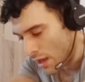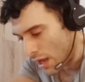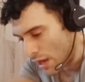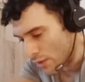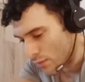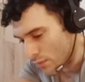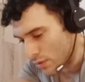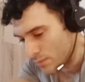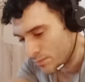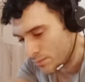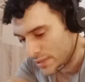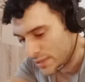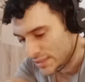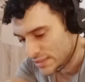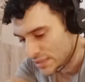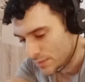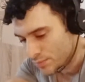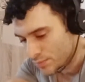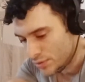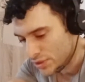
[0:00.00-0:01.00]
I want
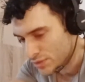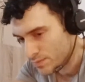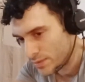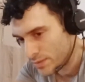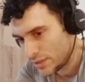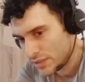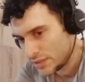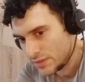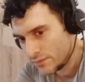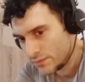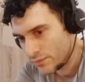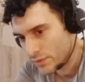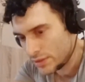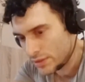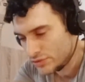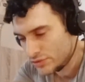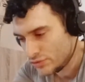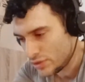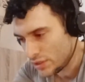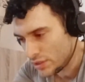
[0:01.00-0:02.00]
peace and prosperity for
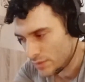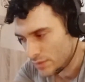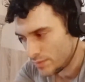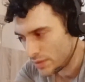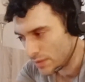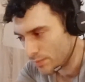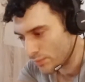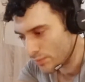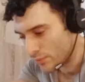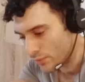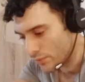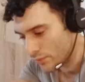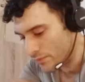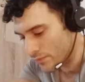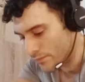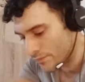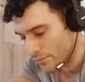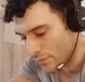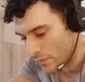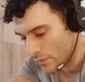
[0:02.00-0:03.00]
Israeli
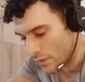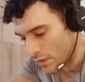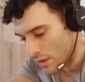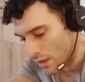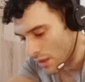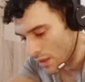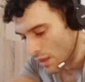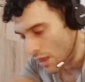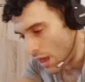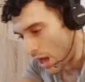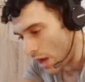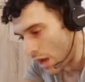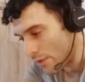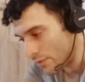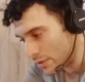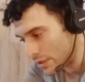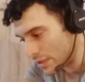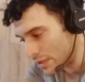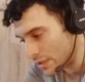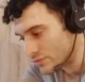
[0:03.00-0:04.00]
people. I
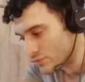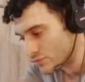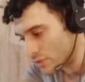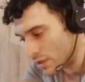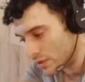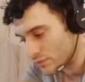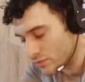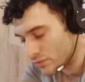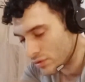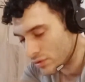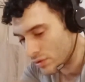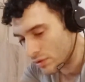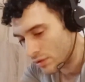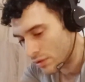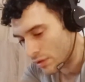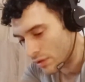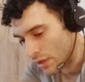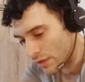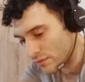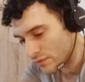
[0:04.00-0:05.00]
want Israel to
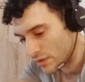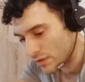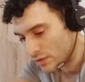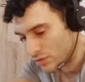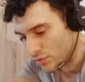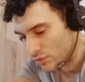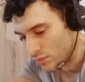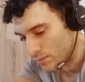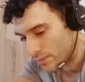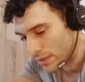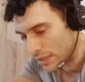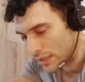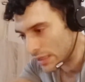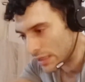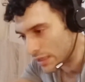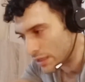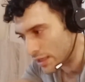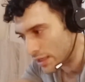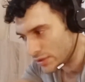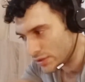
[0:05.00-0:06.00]
continue being
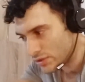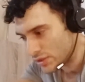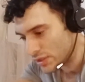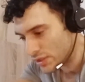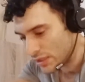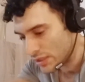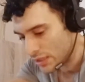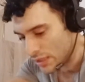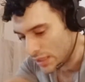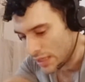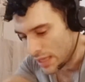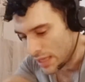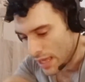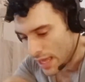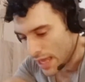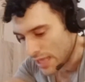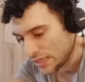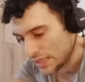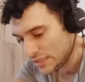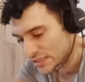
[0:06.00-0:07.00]
a country
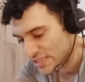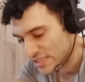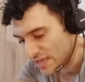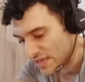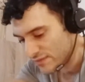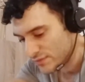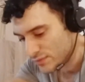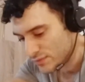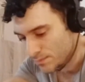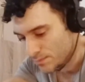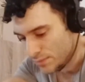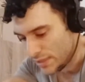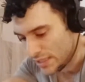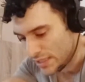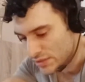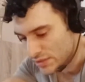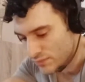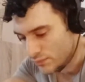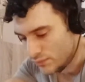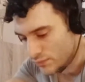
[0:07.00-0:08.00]
and a safe
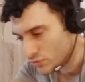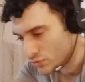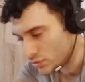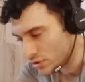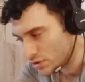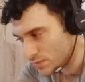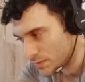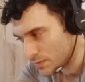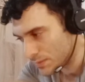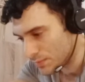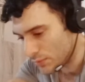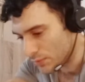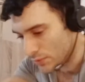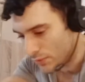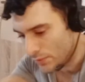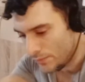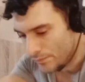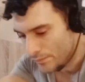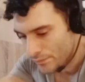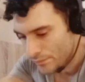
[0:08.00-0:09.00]
place for Jewish
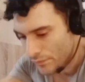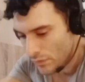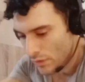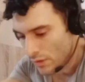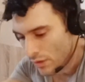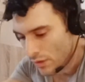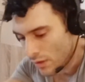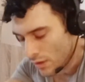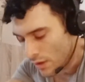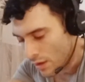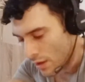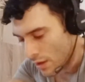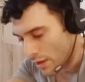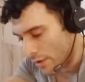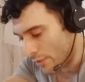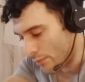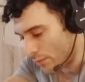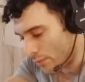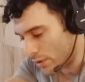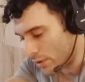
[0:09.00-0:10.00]
people.
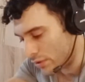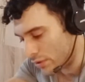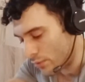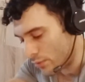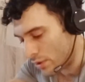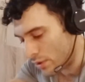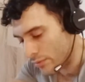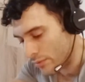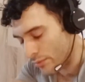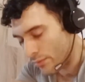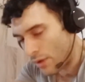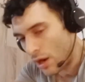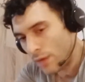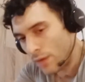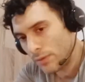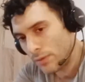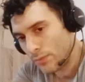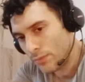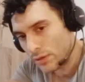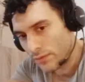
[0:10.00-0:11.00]
What do you want?
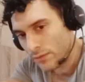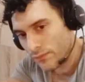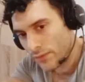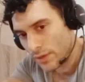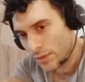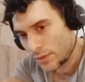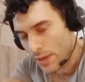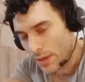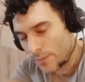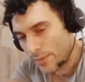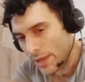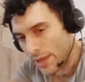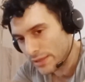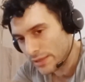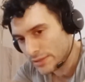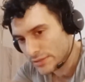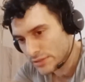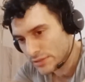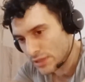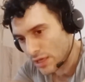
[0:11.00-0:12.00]
Armin, what do you think about
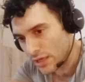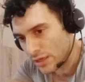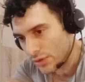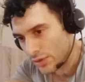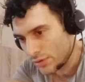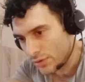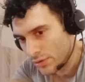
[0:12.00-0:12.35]
Palestine?